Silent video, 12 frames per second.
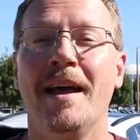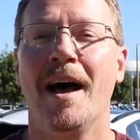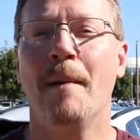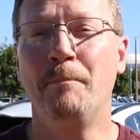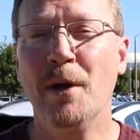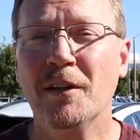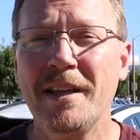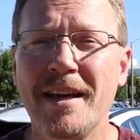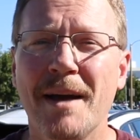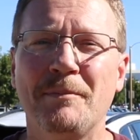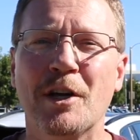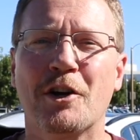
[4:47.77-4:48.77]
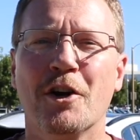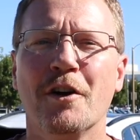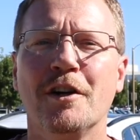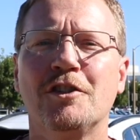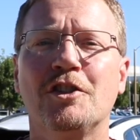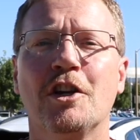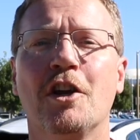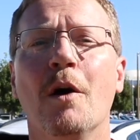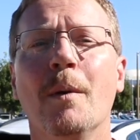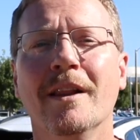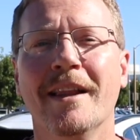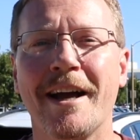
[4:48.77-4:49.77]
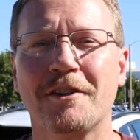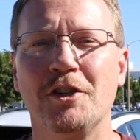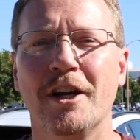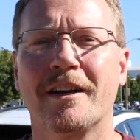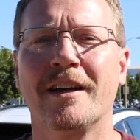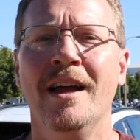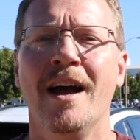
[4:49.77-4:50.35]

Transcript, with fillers: I'm building up the courage to go electric.